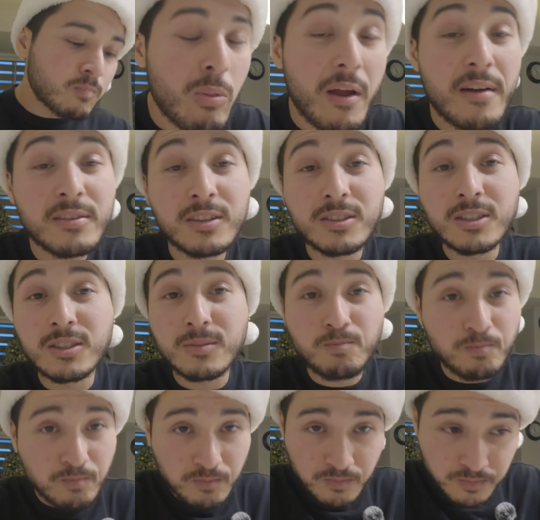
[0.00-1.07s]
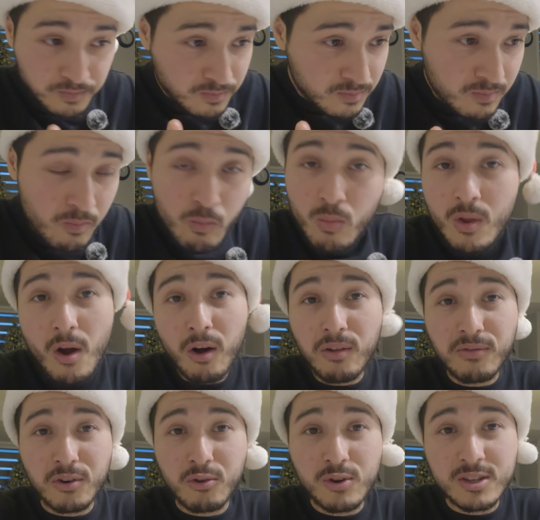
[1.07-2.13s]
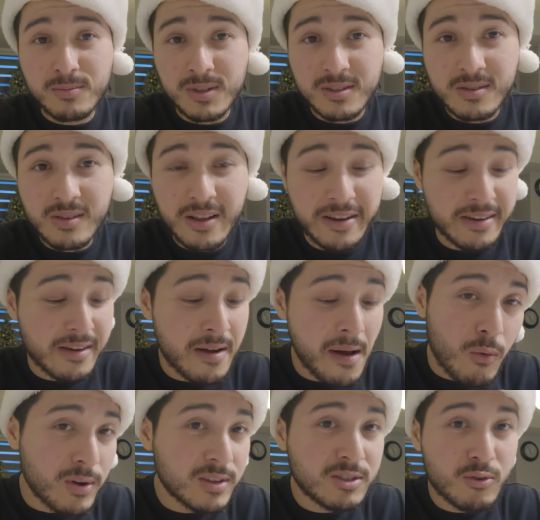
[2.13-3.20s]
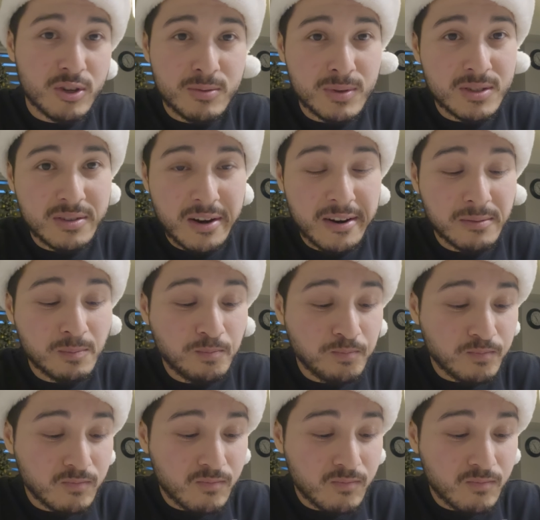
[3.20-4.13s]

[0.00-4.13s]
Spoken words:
And this is all for Christmas. Like, when it's Christmas time,